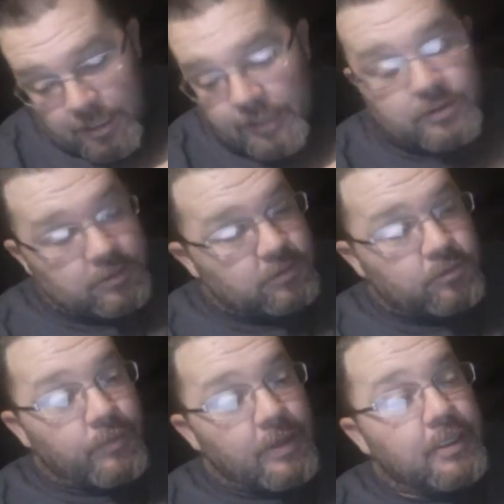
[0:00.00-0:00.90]

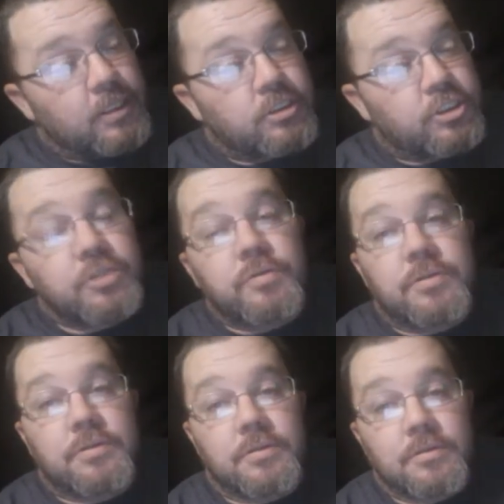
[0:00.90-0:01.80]
It's a really good
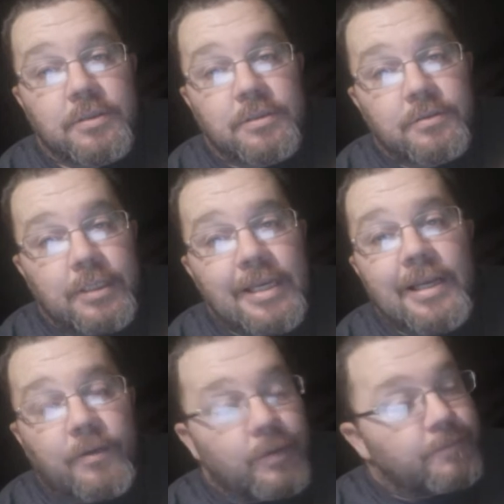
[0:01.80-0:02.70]
juice,
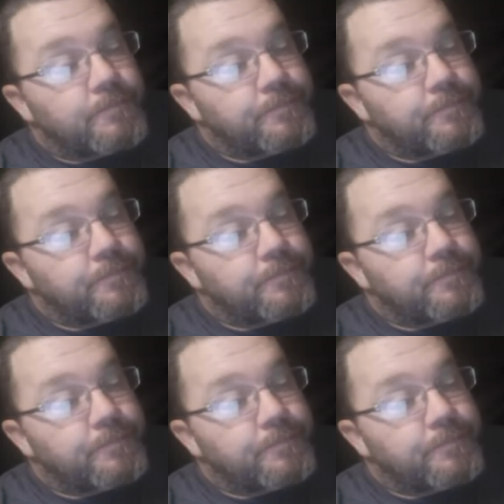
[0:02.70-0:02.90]
e-liquid.